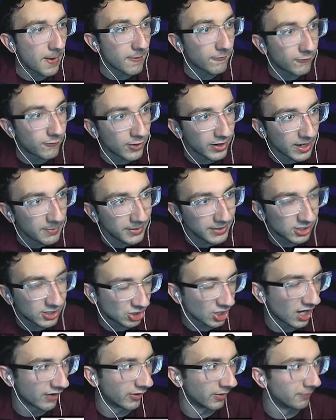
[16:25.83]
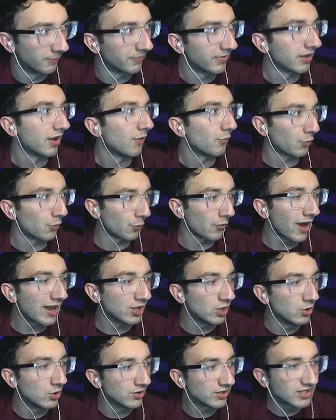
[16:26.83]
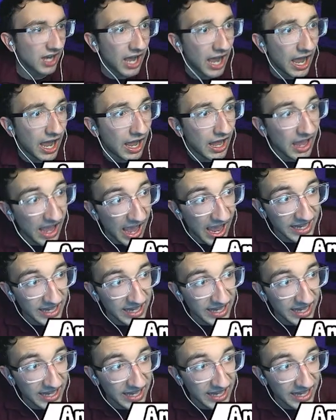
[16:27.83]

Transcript: fucking beat the shit out of them. The rat used I